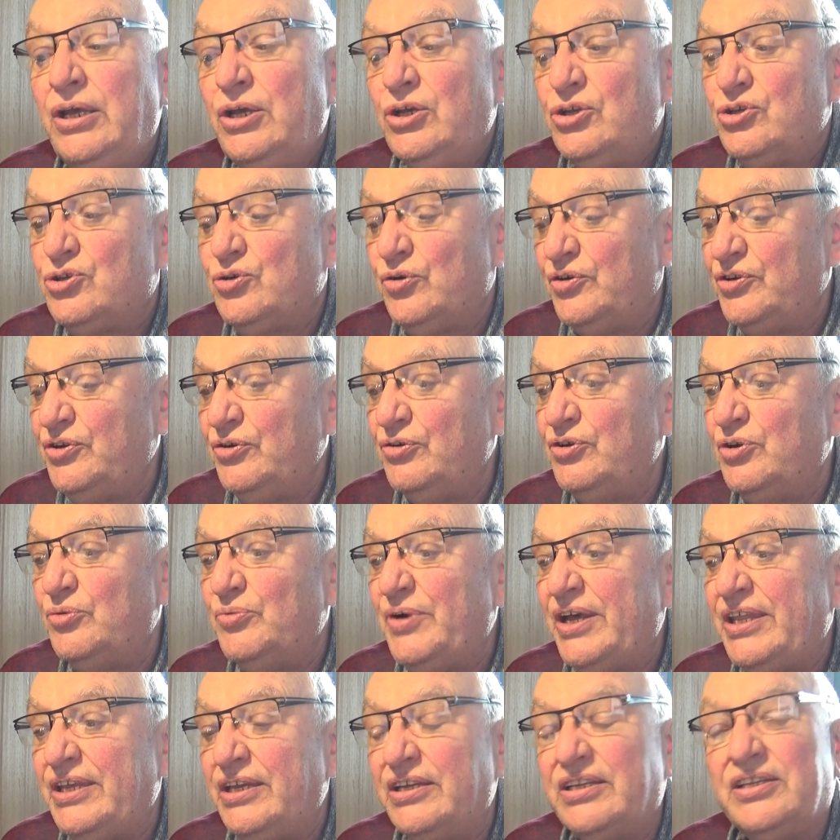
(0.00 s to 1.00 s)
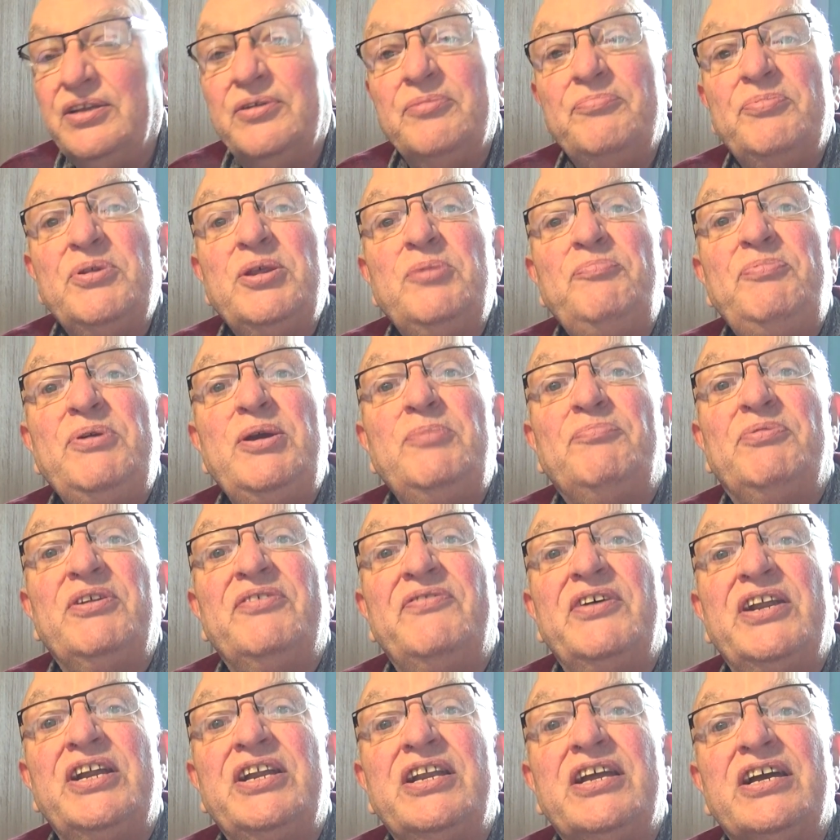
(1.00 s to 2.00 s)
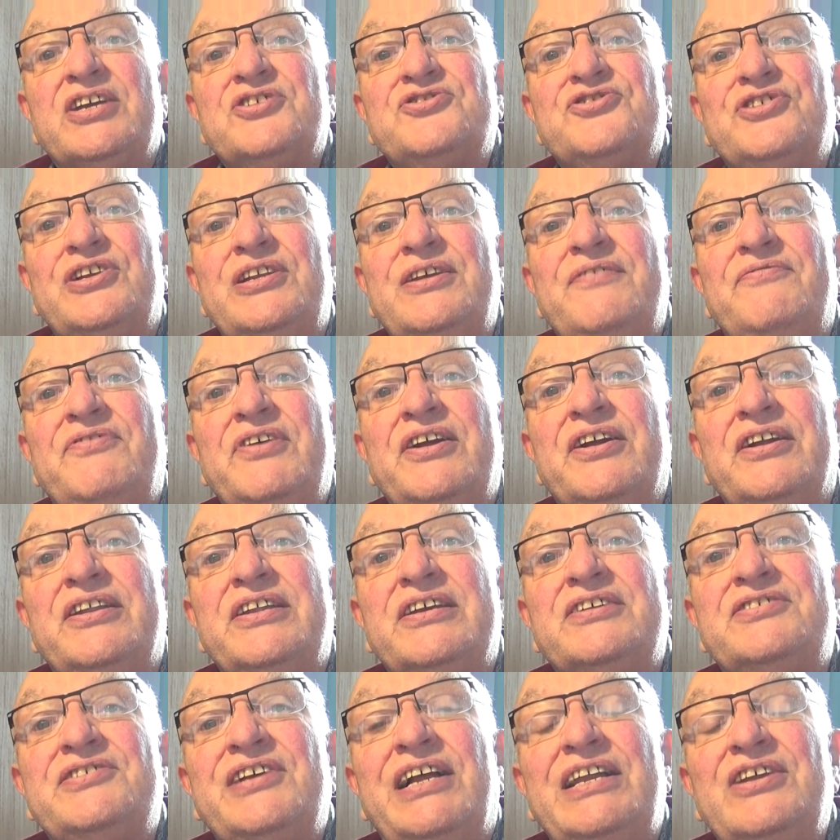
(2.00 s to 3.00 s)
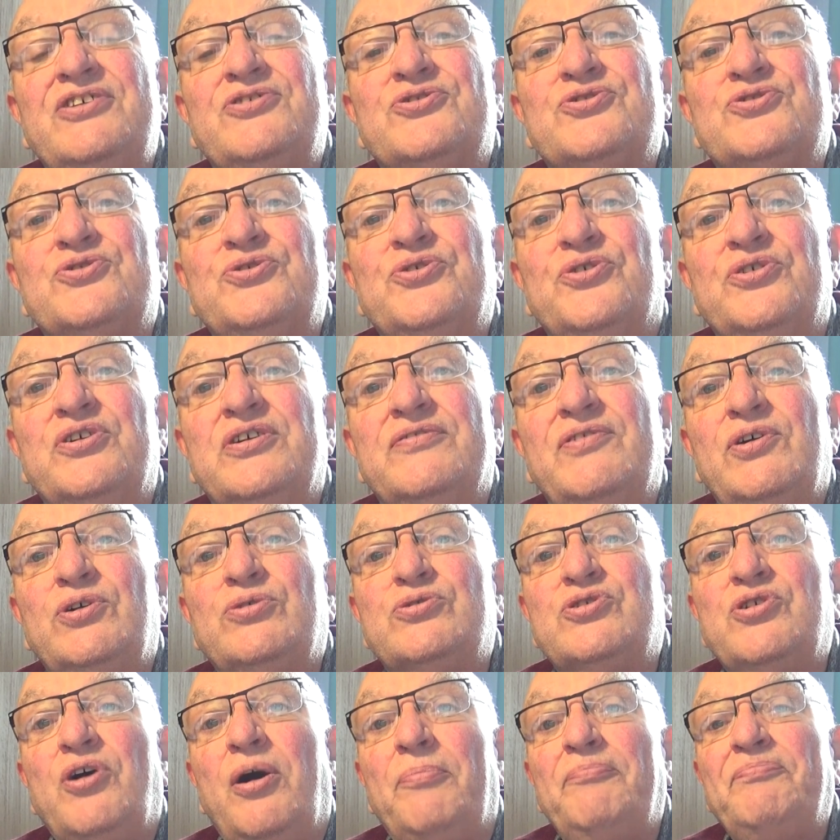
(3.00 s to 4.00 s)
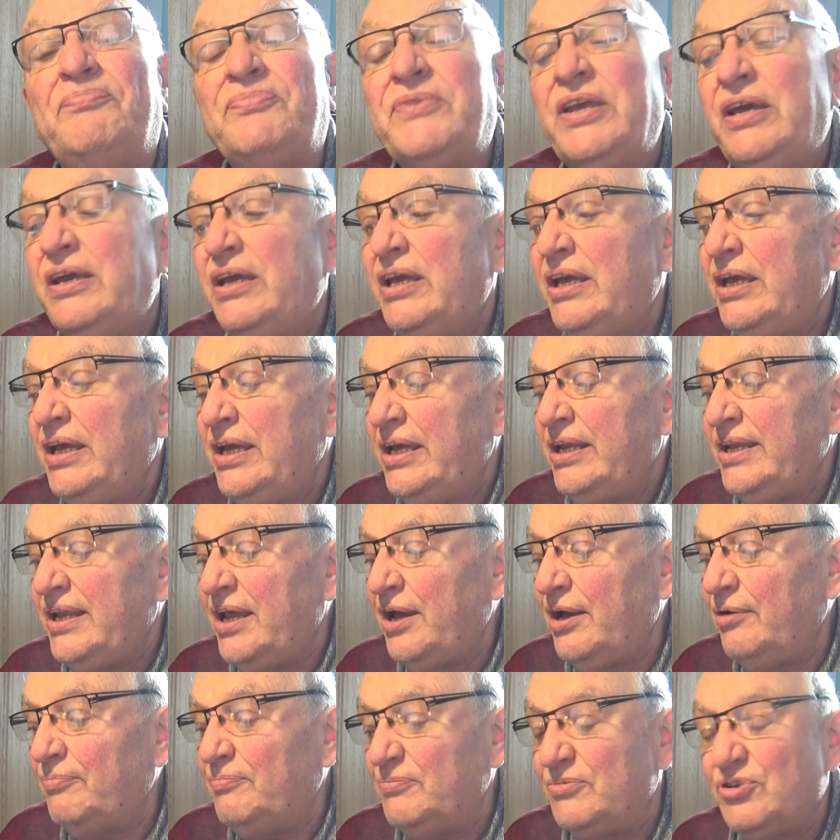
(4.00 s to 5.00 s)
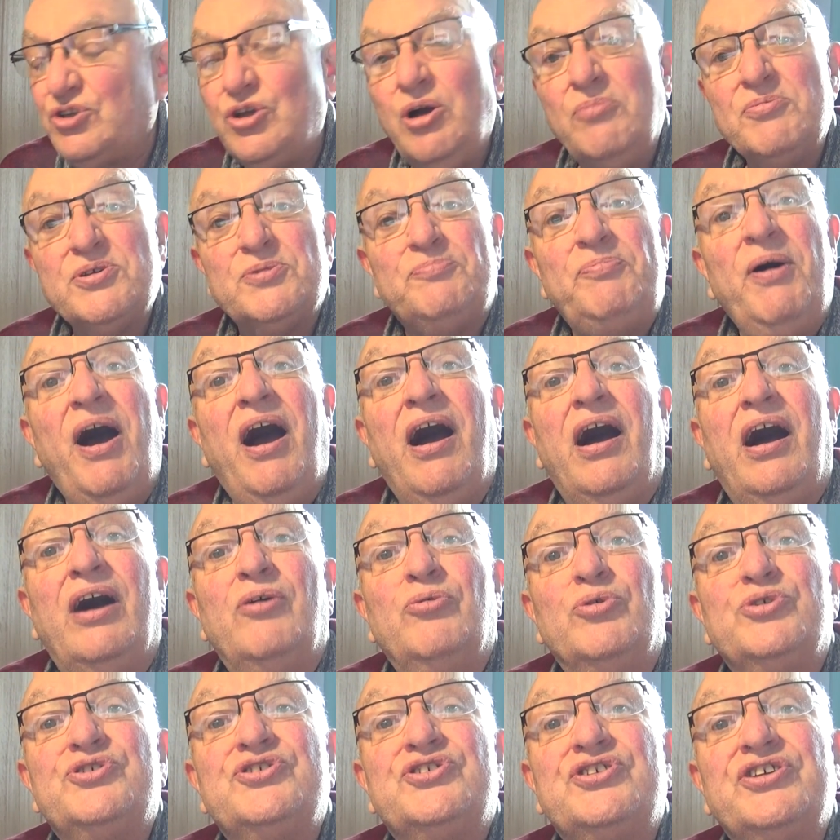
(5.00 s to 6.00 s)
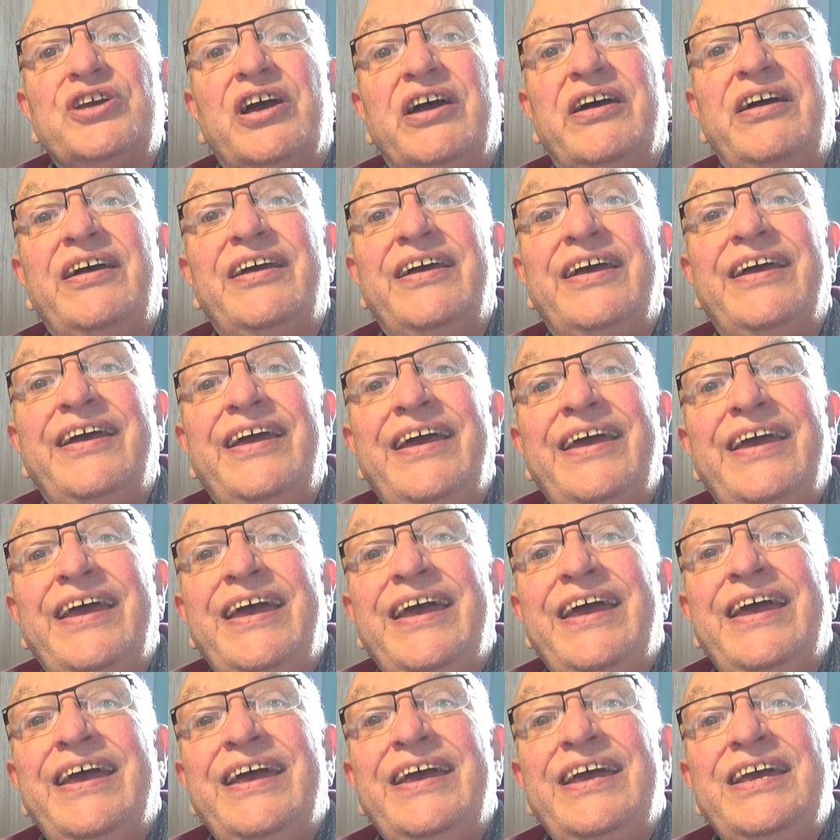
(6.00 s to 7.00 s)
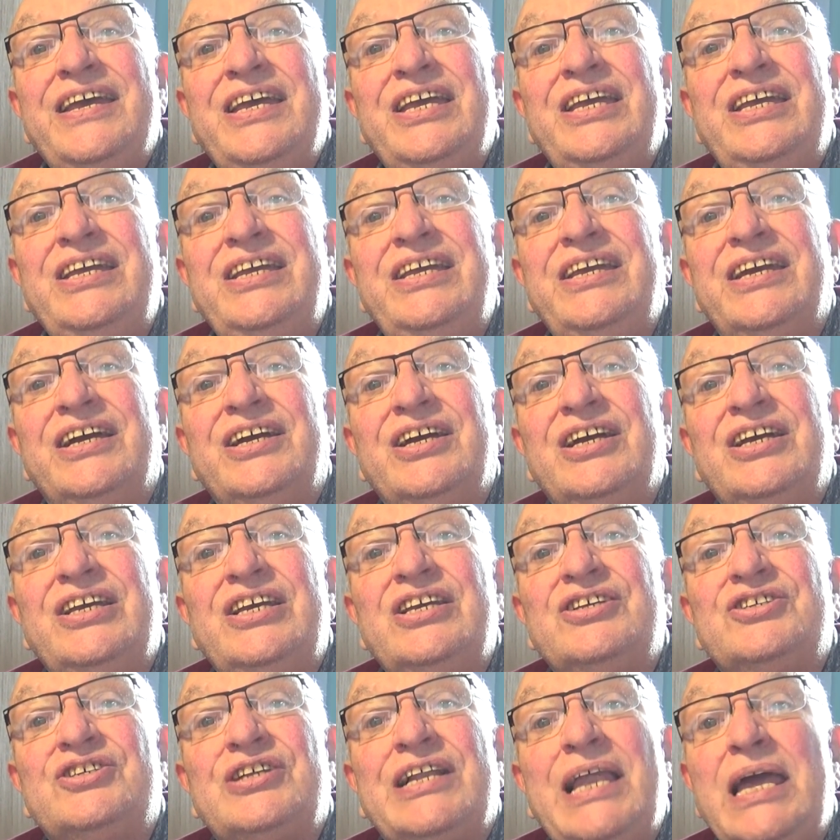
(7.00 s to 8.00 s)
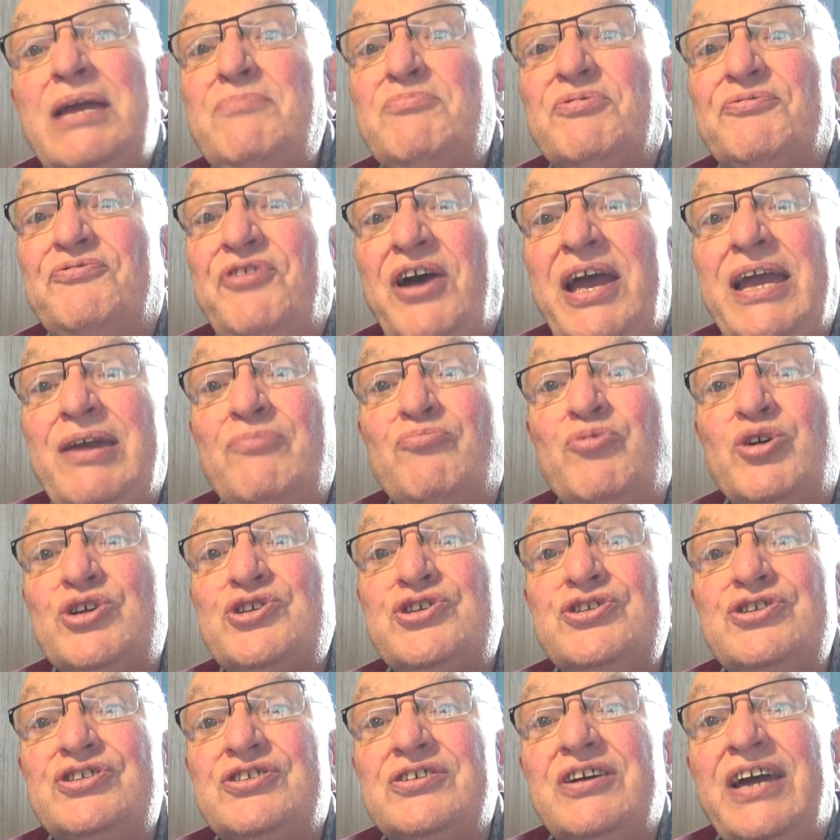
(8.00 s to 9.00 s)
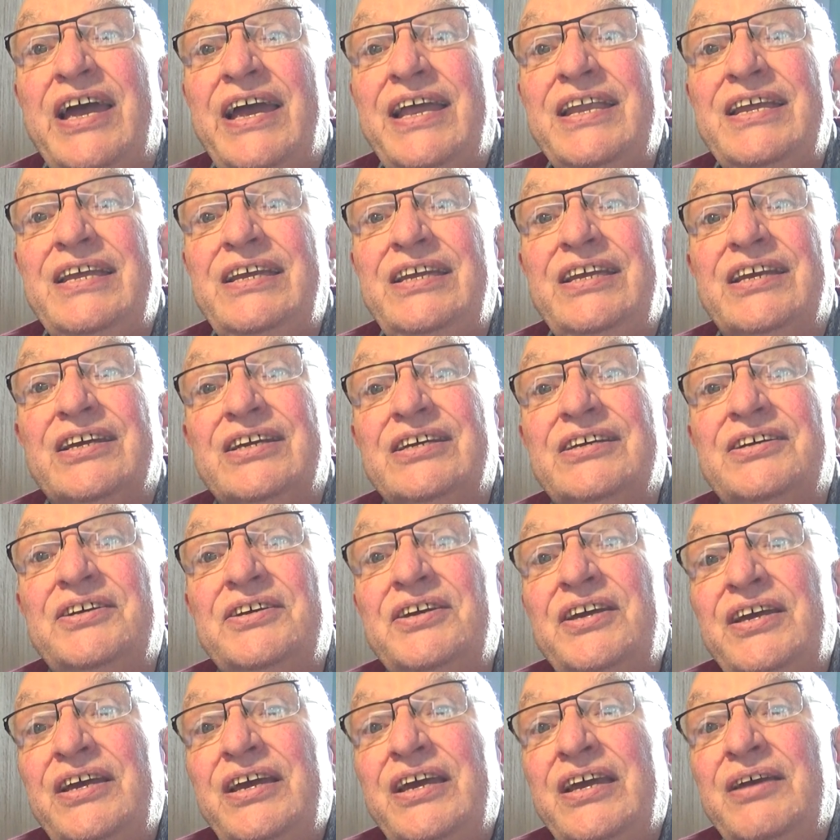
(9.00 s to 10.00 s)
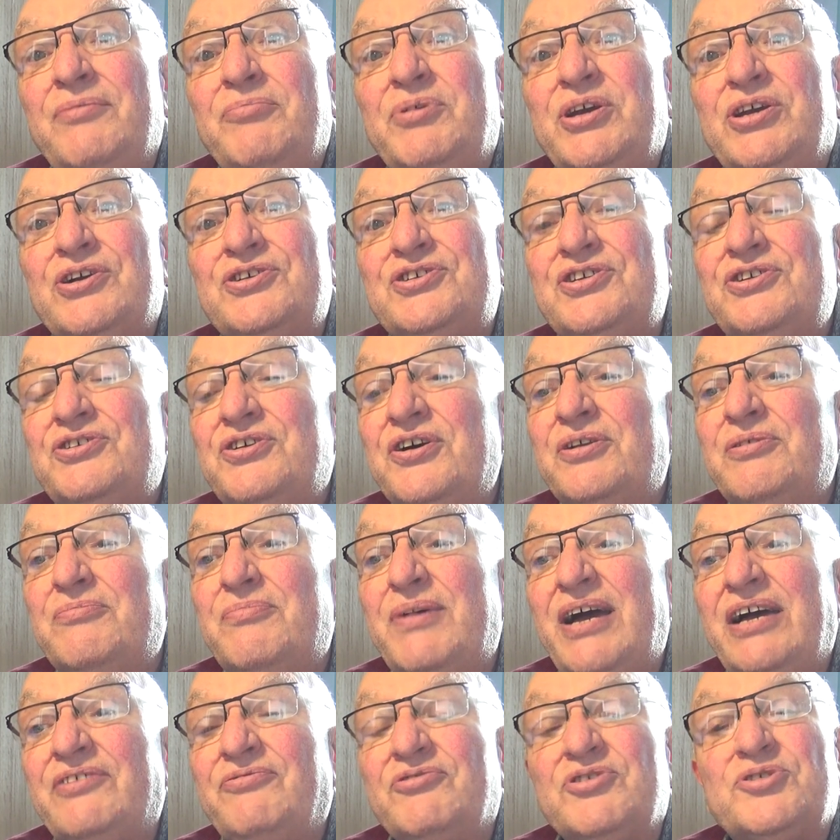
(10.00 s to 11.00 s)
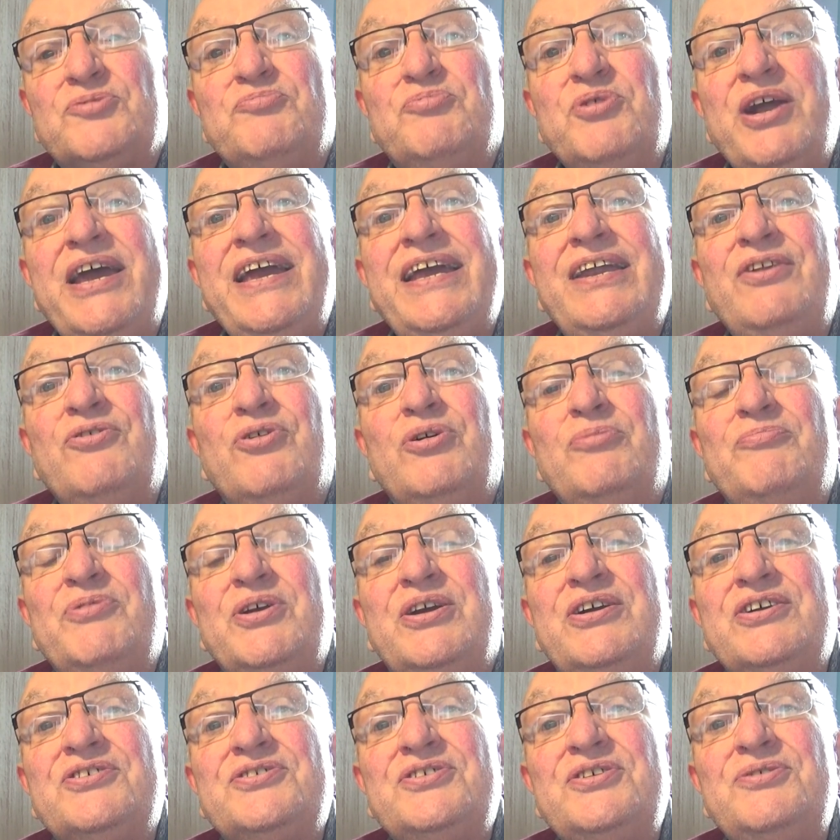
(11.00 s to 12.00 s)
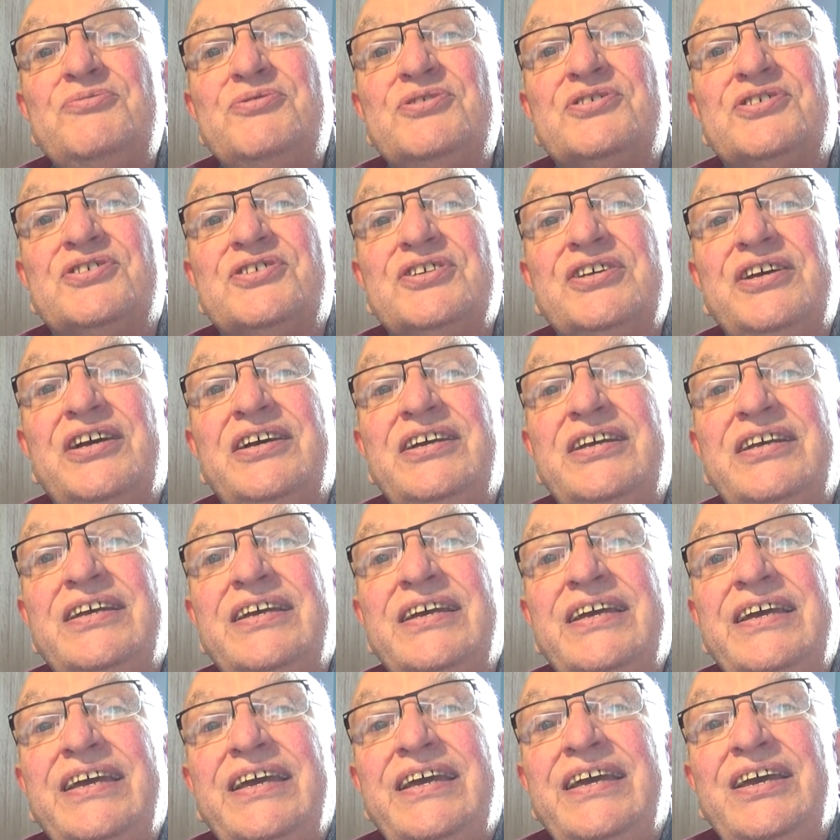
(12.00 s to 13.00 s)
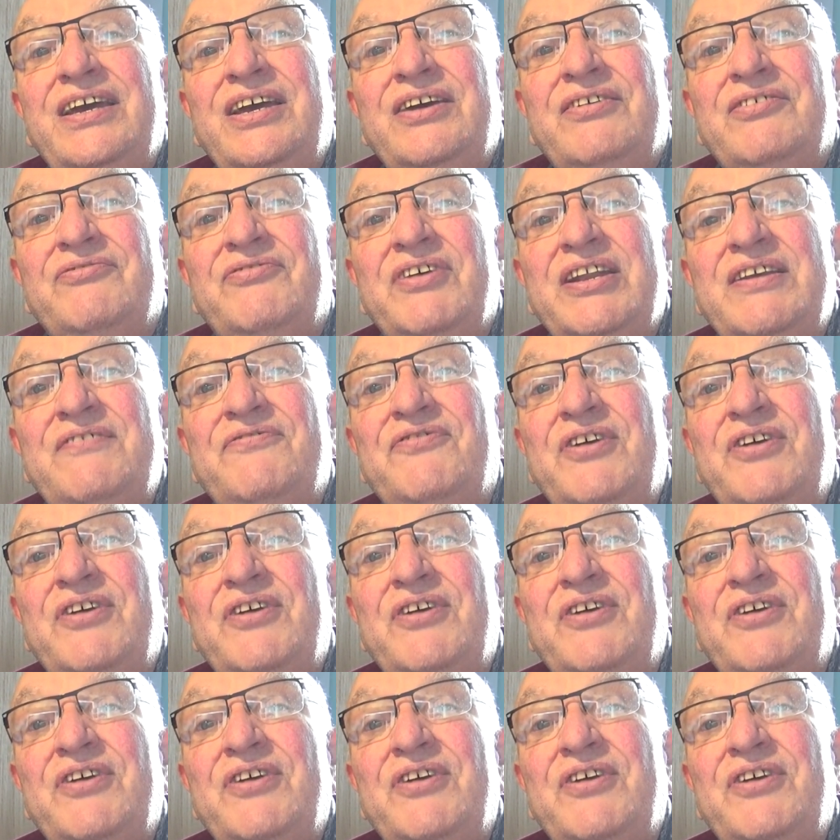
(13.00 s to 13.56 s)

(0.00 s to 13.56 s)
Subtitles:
so I don't know whether you thought, but the people are very nice that live there, and they tell you the story of Old Tom. Now, Thomas Parr was his claim to fame wasn't any because he'd got a marvellous brain or because he was very